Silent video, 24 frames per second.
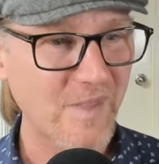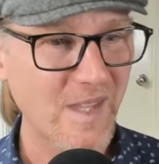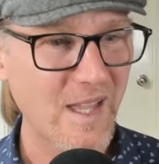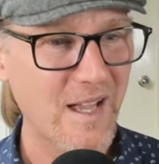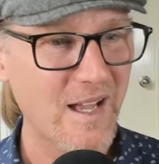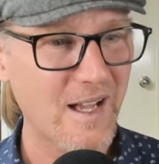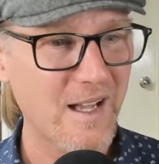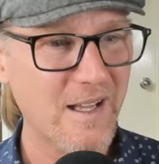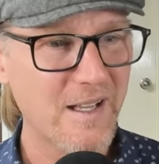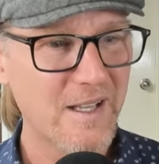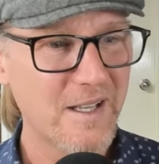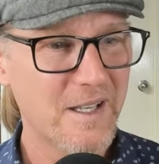
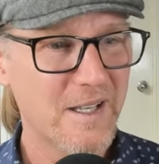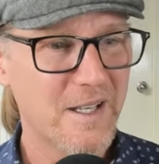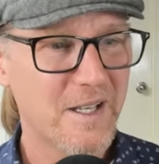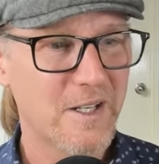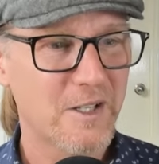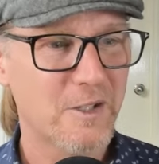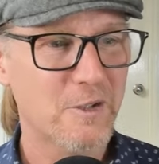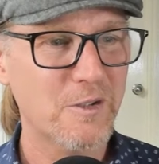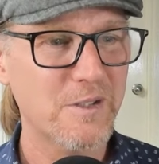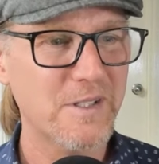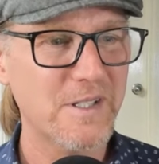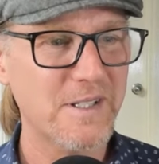Uh,
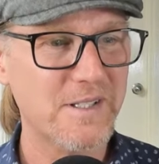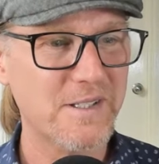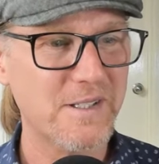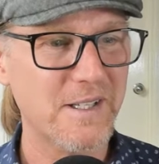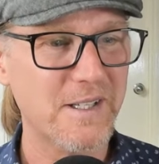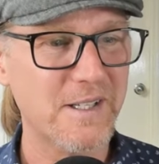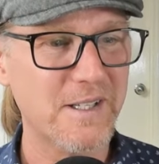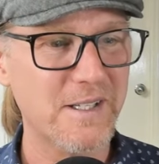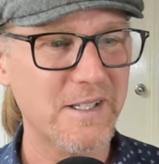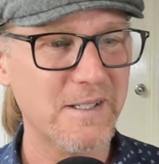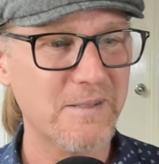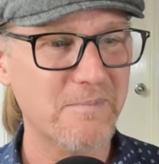good to
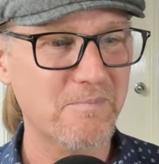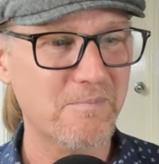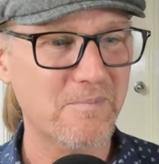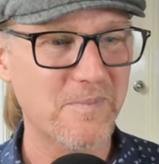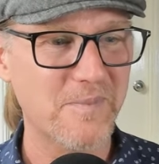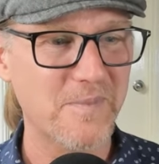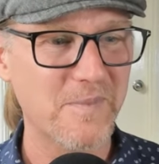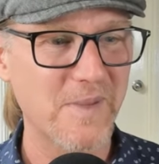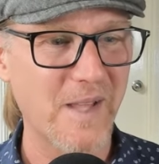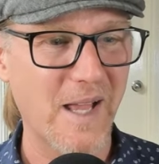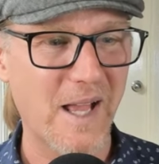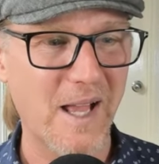see
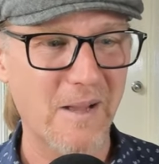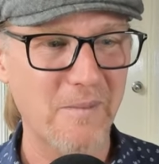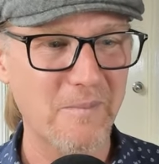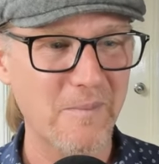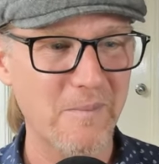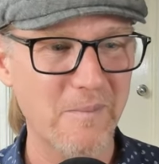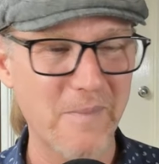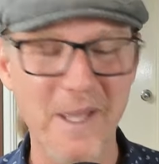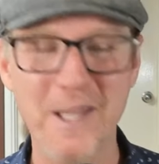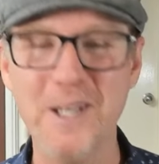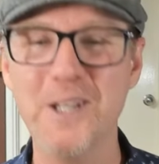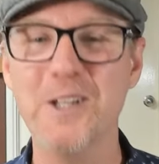um,
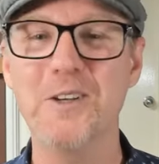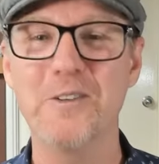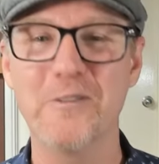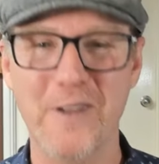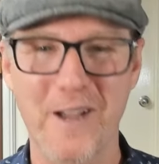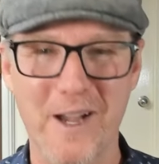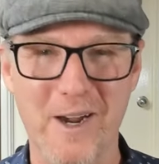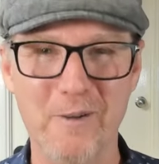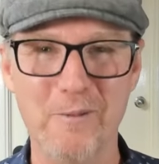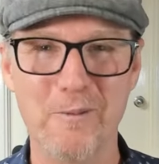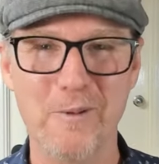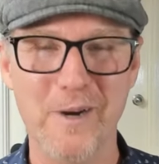many of
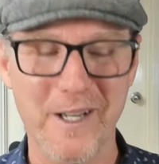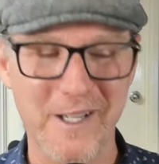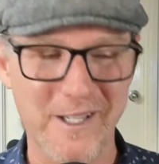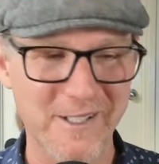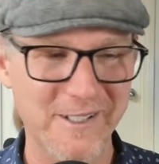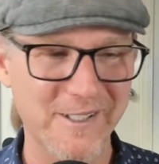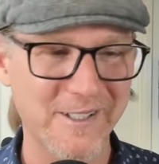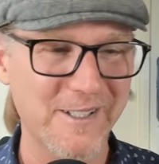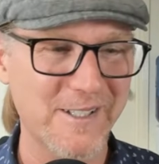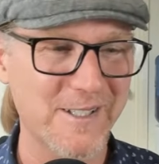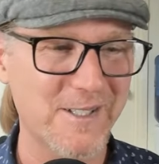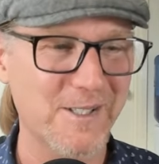our
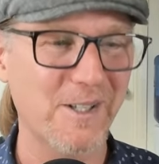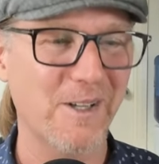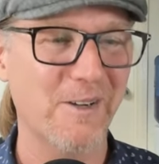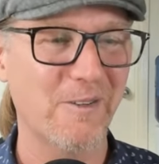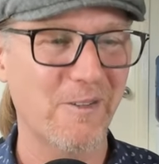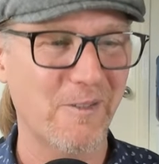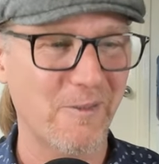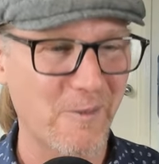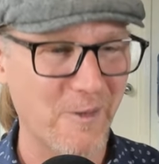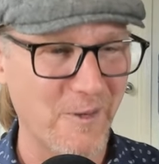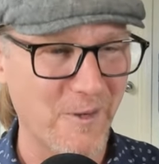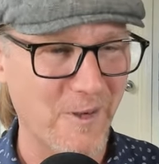regulars.
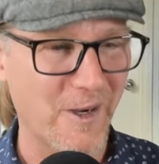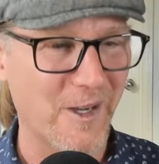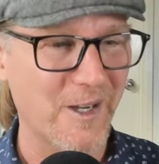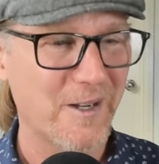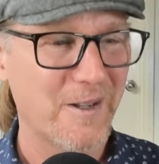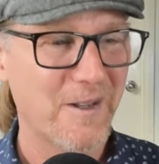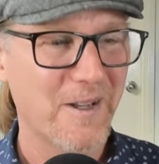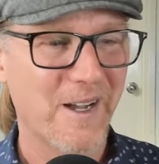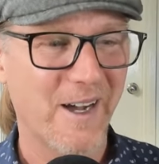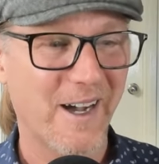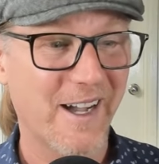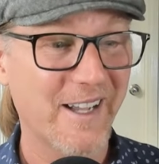Uh, we've got,
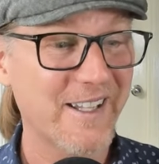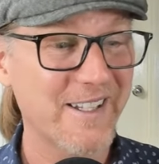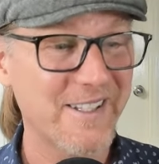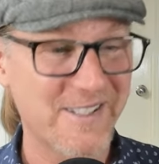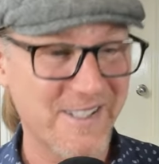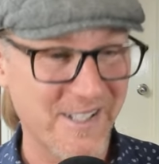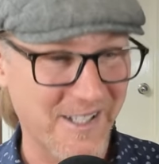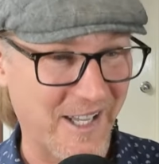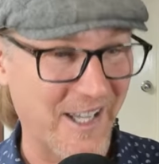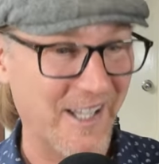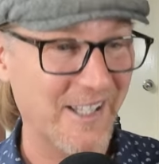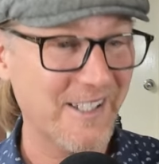I can
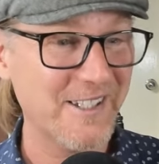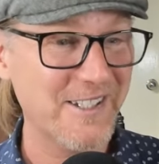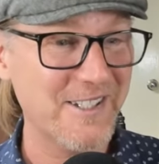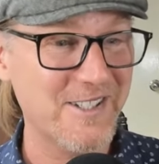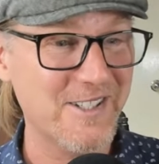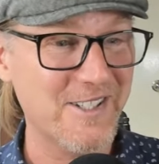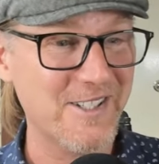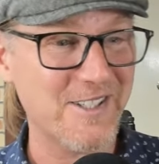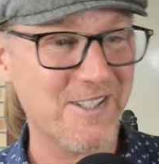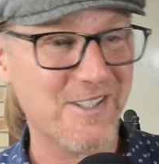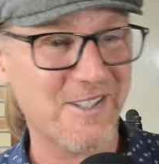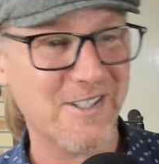see Kelly's
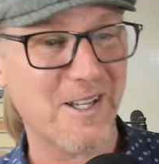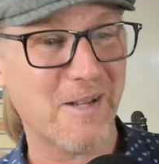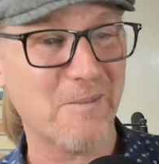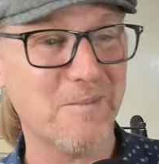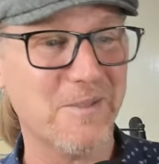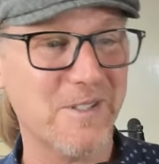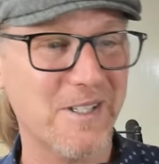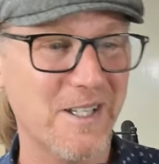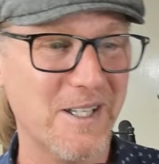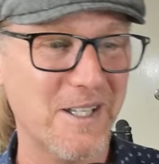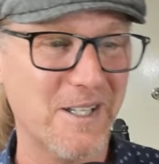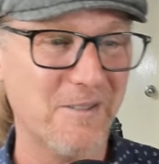just
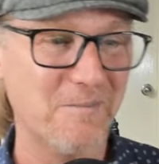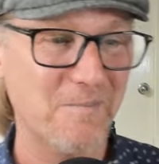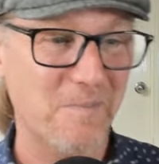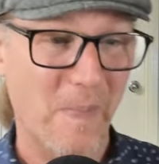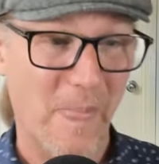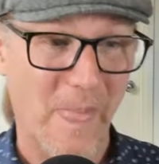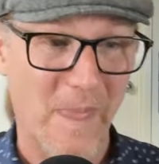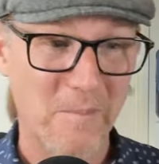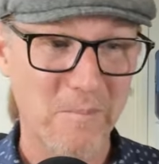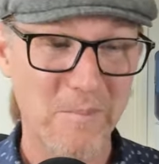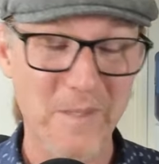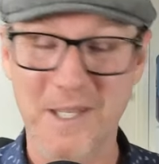jumped in.
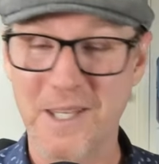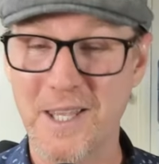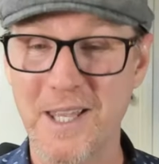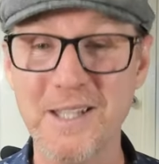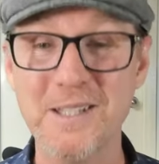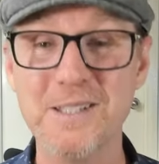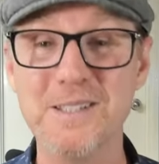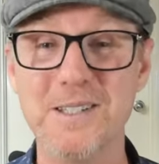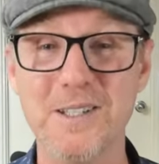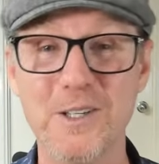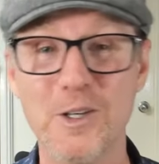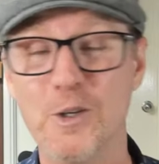
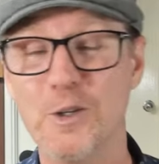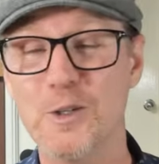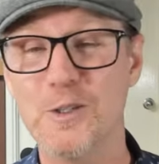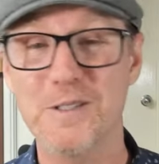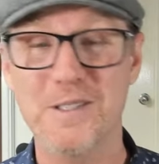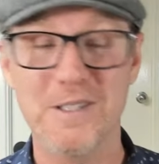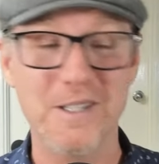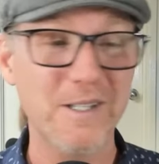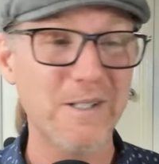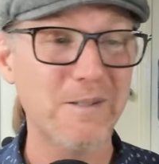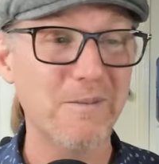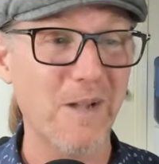Mackenzie, who
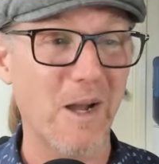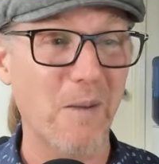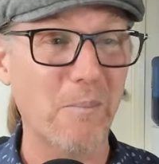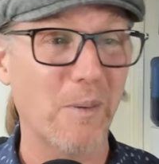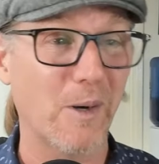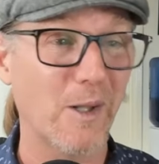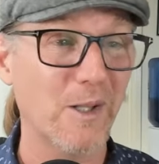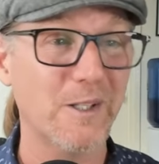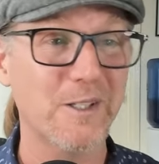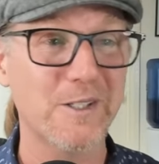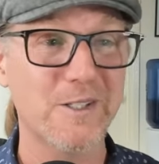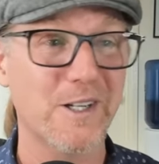did
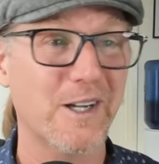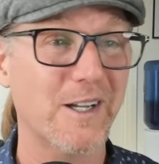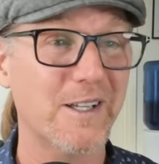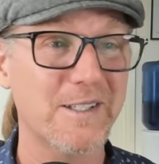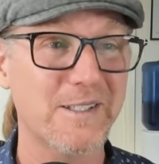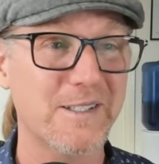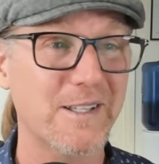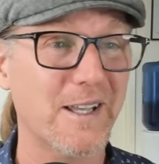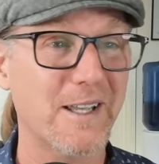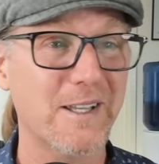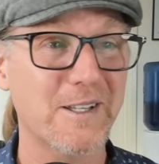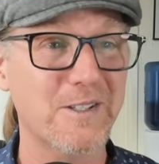
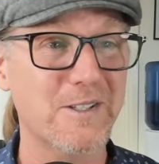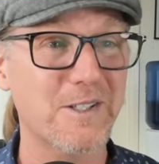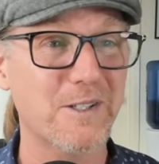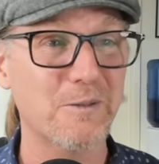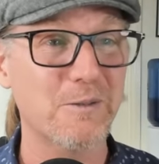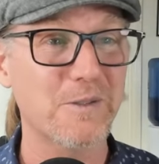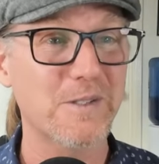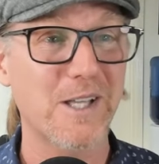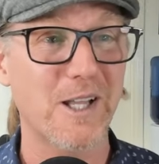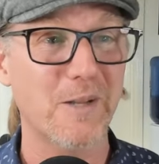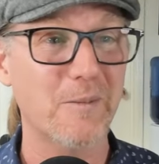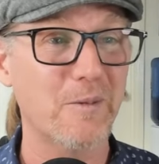apologise saying she
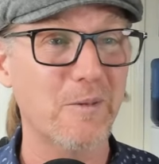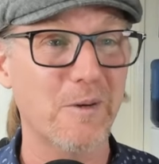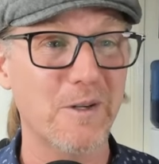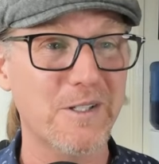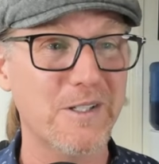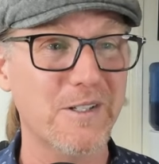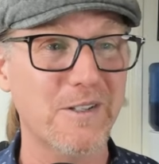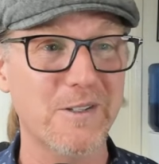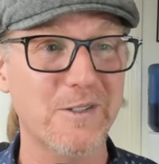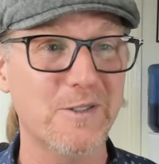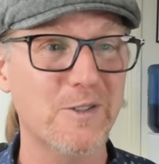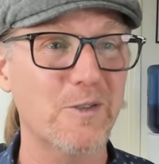was going to be
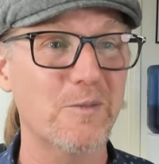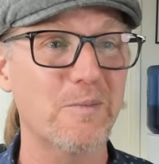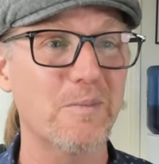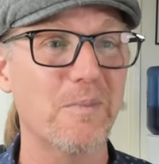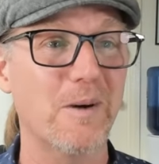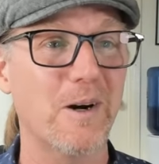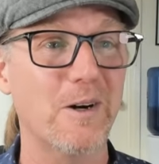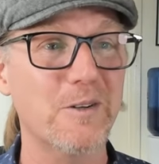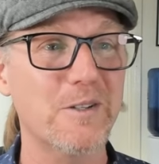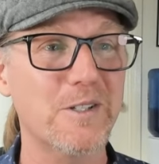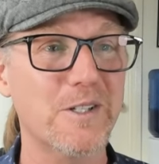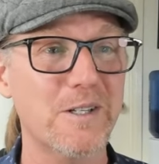watching the Super
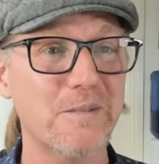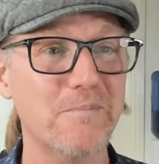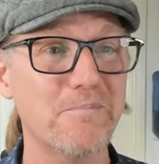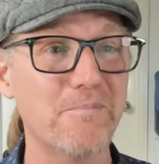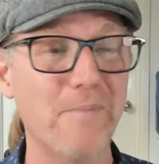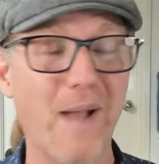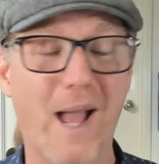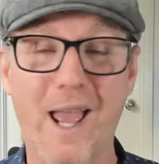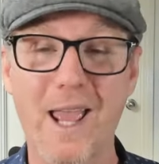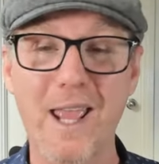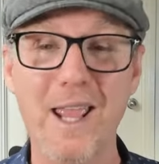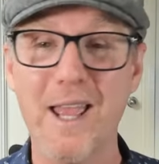Bowl, she
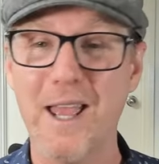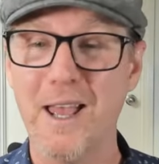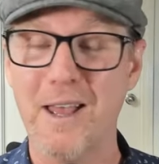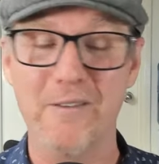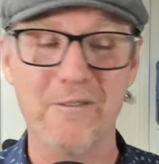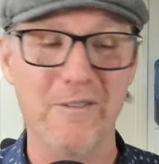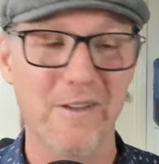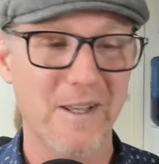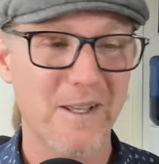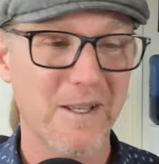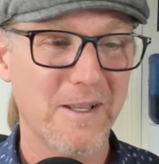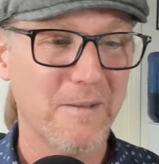may
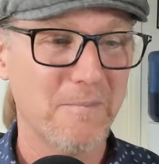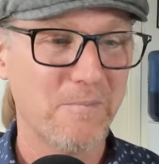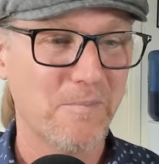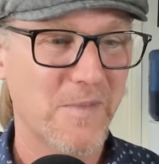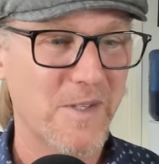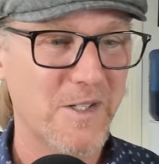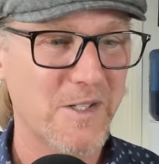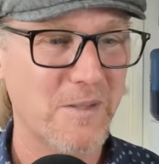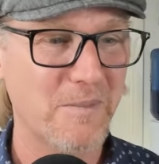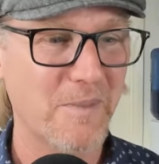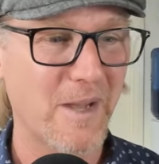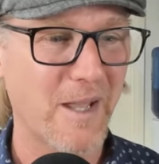have,
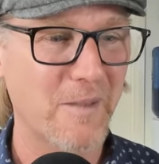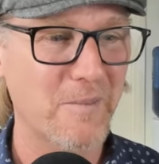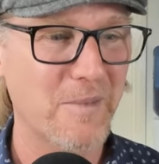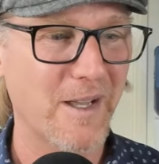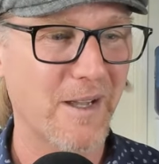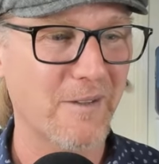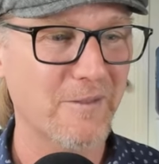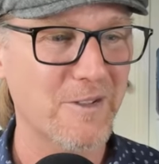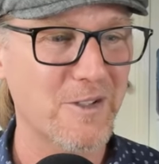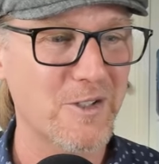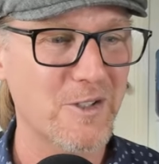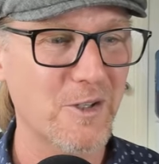she may be
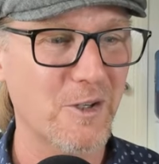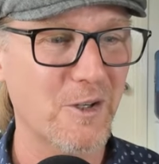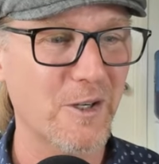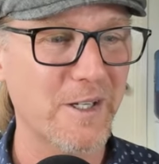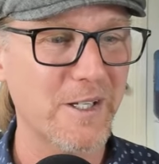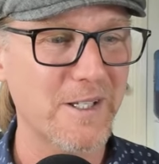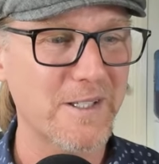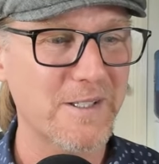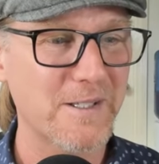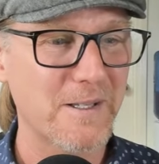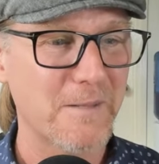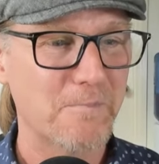able to
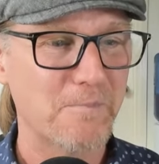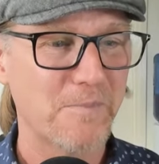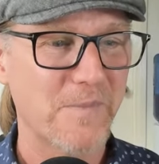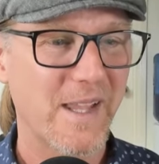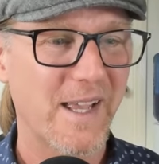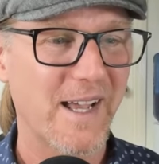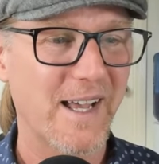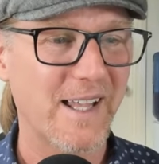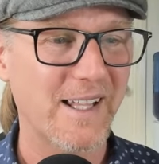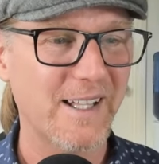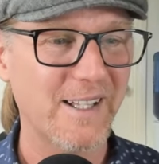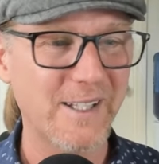join us.
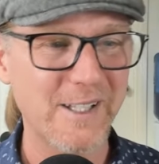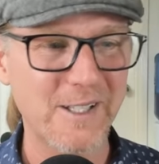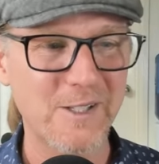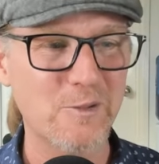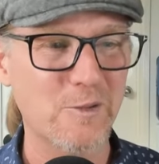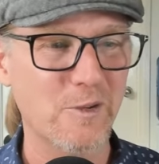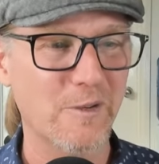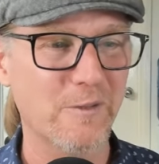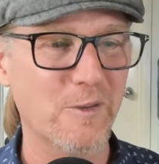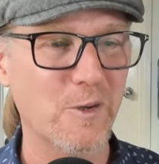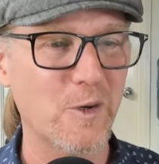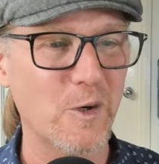Uh,
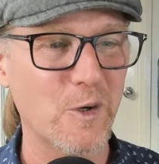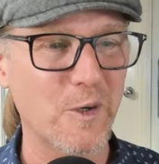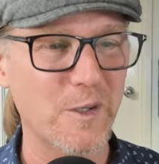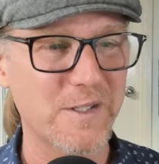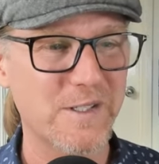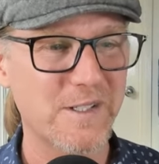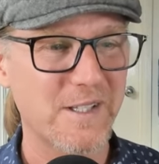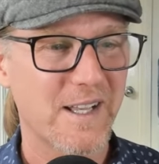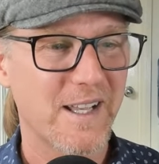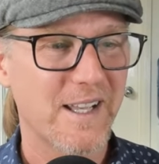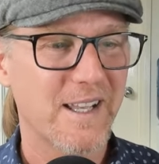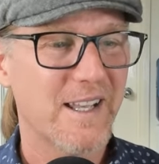Linda, of
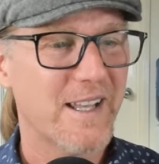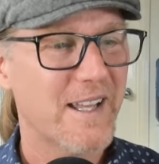course.